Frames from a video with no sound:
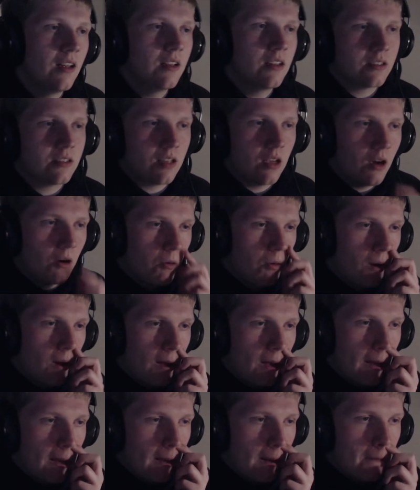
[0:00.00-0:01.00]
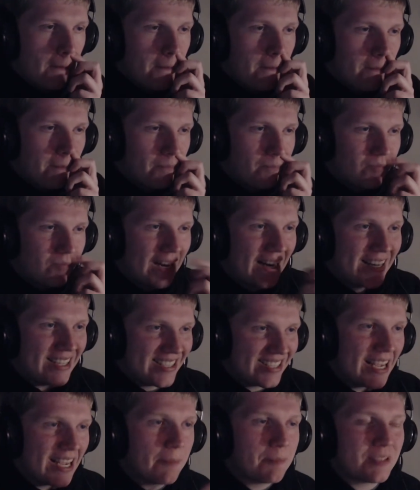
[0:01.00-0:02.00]
So, and it
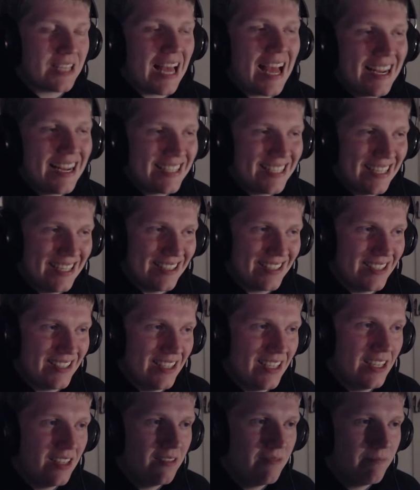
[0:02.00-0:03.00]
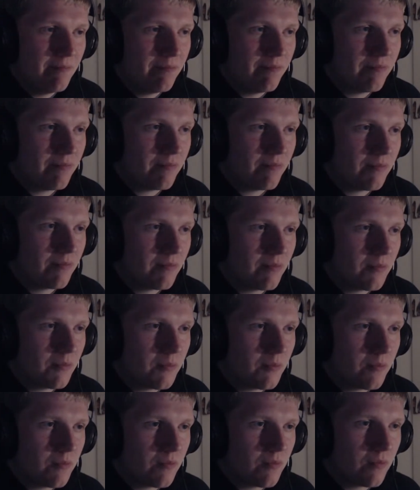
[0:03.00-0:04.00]
skips ahead here, see?
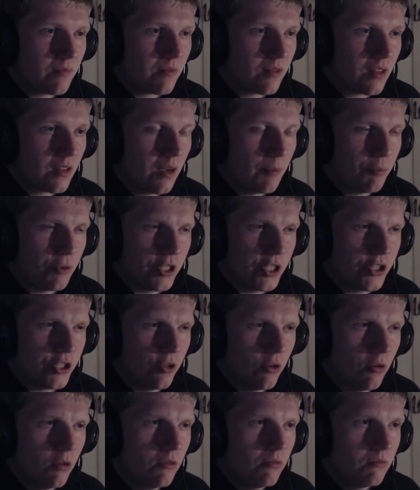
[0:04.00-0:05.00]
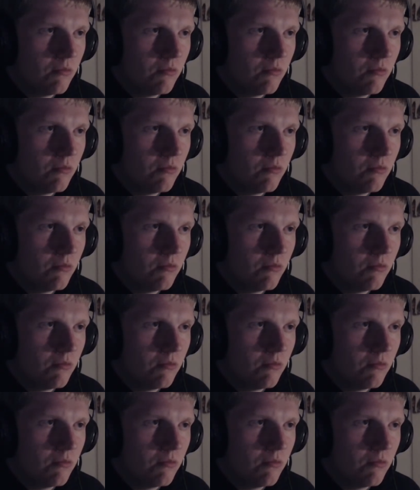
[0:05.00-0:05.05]
I'm pretty sure.